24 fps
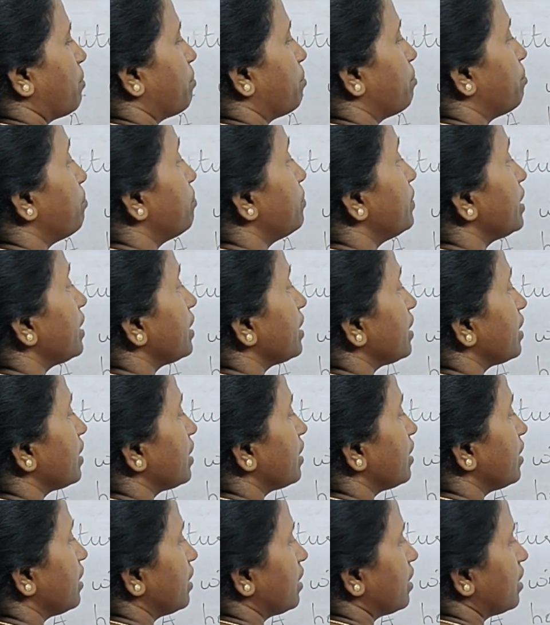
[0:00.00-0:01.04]

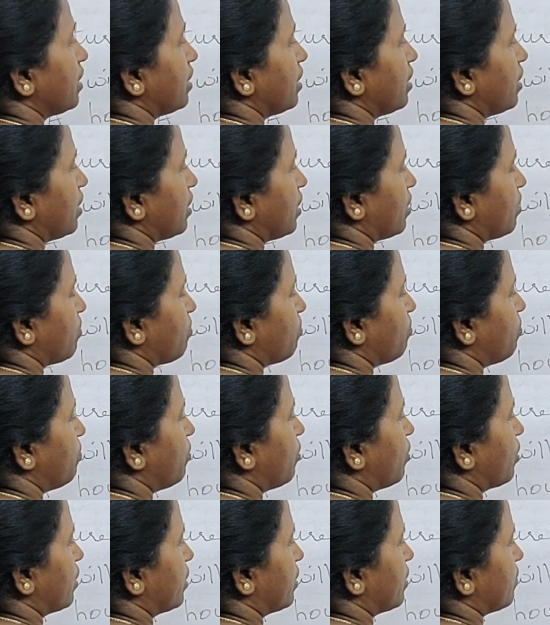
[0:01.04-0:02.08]
be
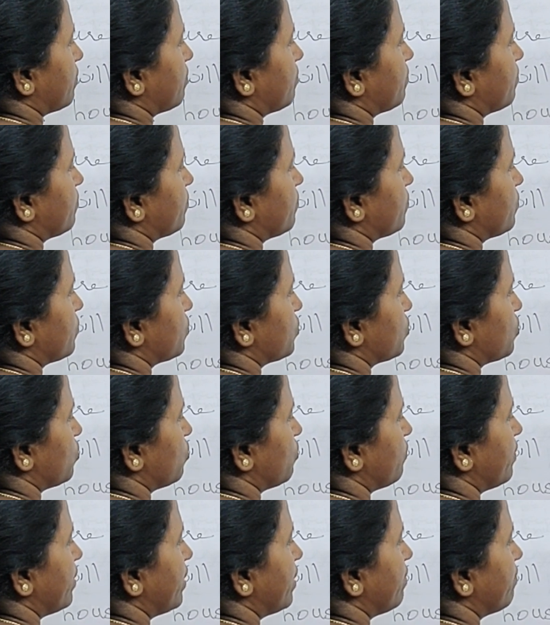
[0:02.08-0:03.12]
bought. So
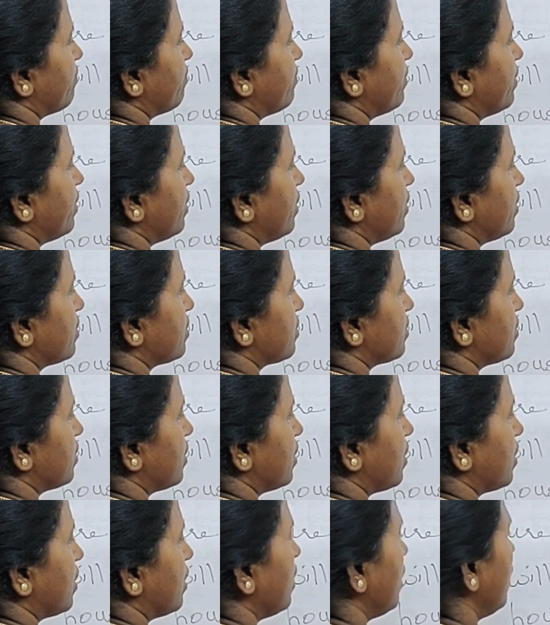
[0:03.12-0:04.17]
when will is
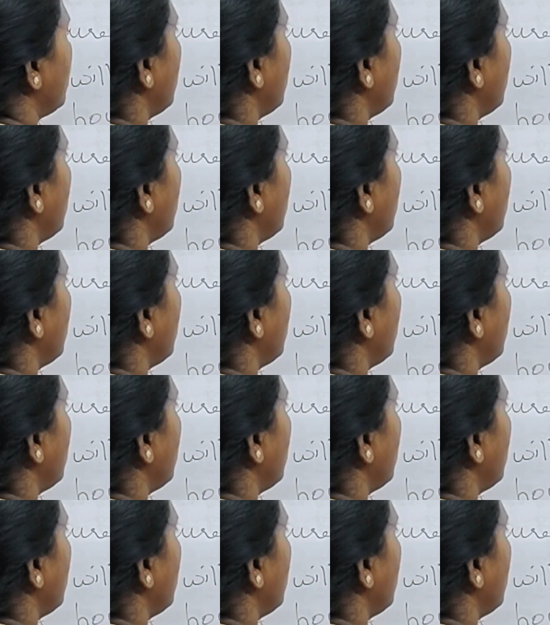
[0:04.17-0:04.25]
there,